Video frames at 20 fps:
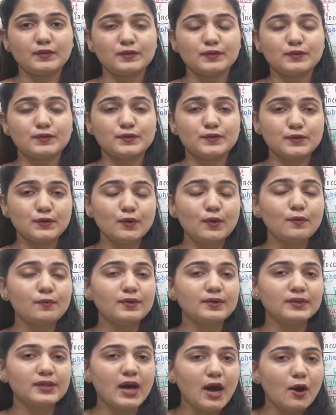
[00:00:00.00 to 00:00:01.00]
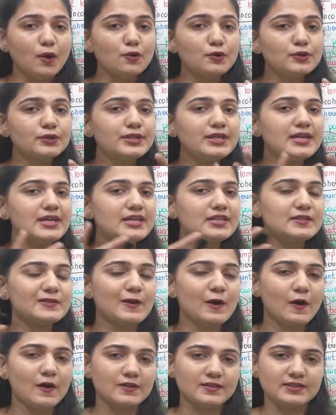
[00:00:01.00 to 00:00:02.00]
So without these
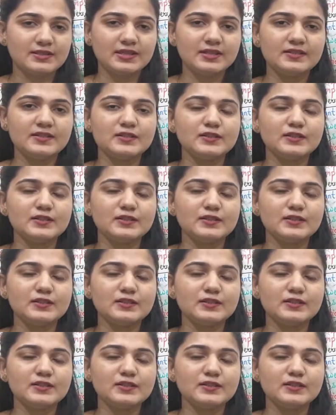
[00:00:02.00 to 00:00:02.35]
losses,